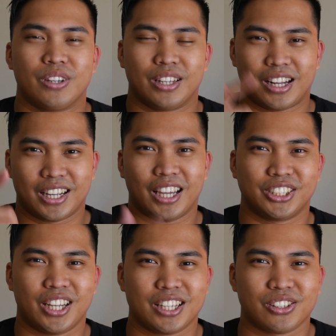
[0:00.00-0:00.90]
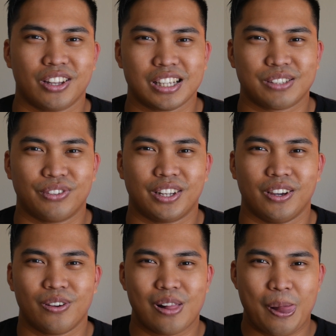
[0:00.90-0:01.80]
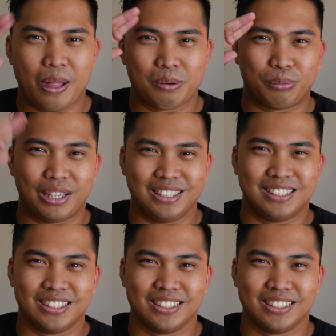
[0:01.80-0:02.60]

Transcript: and I'll catch you guys on the next video. Peace.